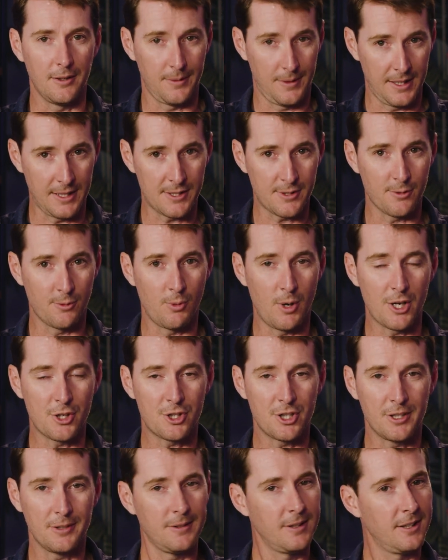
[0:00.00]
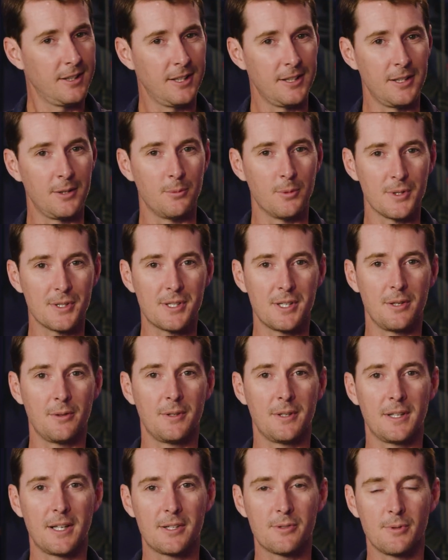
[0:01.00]
Thanks for watching, and then we'll see you in
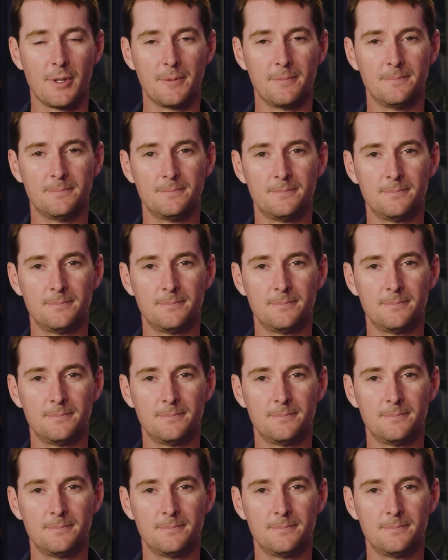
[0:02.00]
the next one.